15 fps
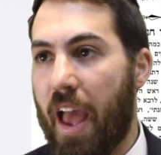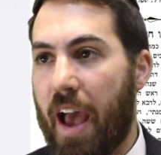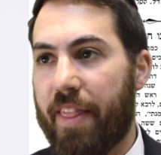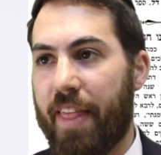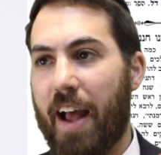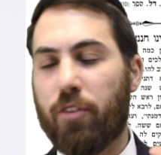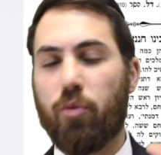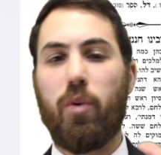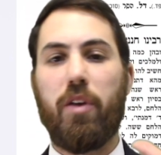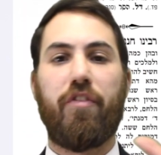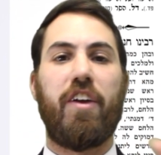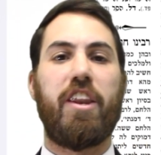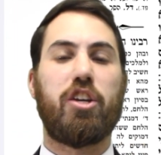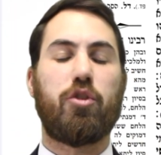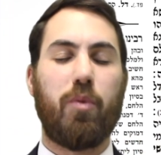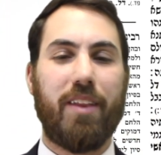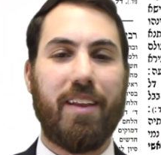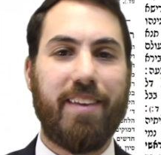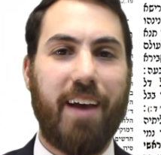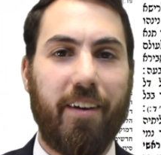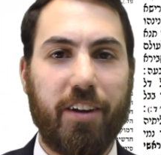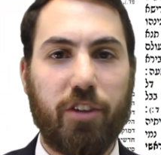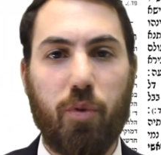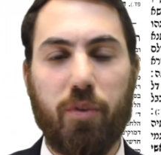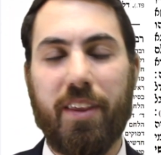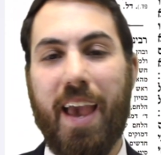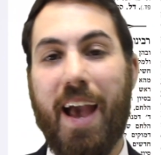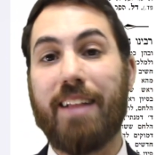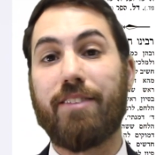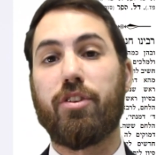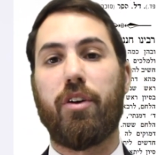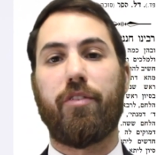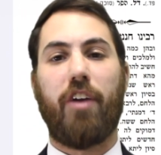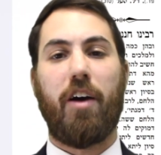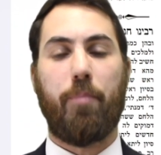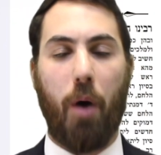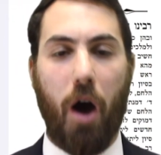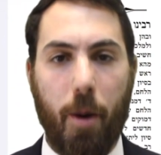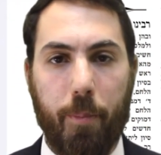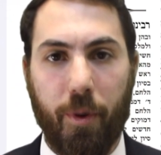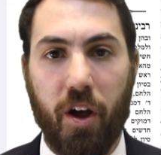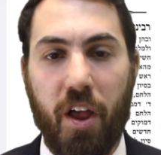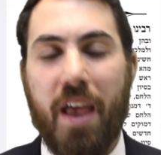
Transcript: and that's we finish with the teretz with the answer of Rav Papa.